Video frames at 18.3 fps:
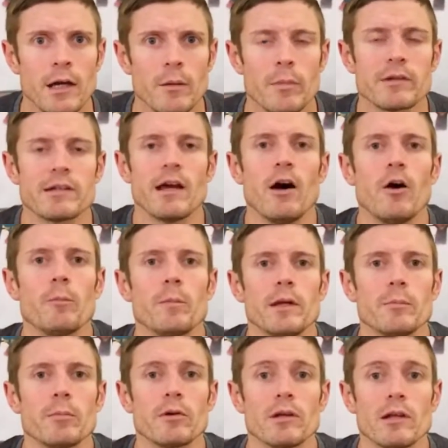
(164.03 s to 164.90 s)
but to help
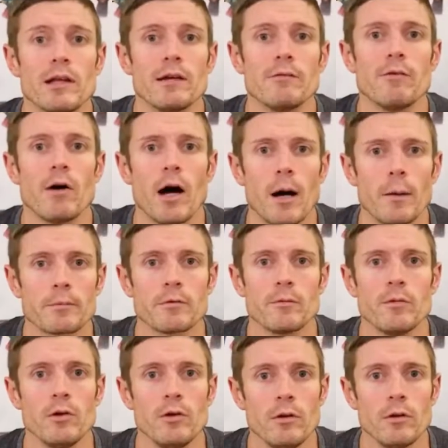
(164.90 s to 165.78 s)
people live
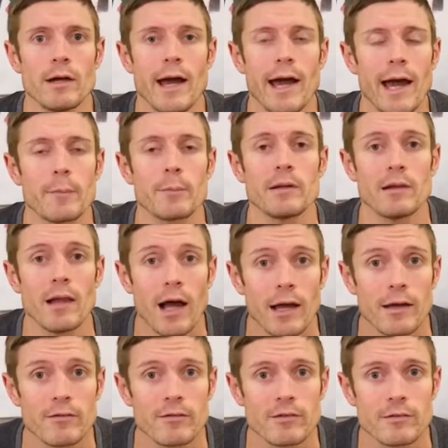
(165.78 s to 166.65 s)
optimal, happy
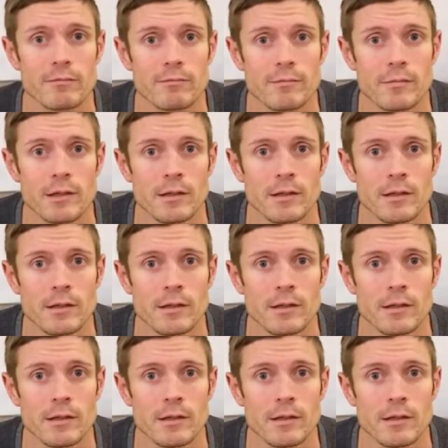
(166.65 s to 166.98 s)
lives.